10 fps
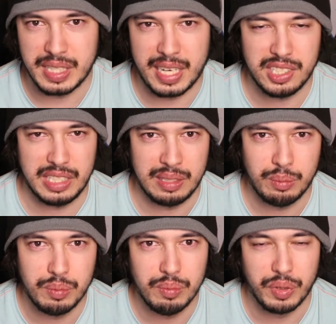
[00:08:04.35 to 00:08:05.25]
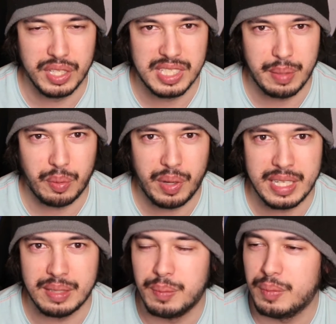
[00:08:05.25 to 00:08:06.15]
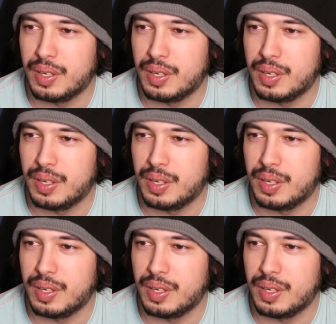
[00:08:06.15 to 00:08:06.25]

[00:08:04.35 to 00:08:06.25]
actually want to step away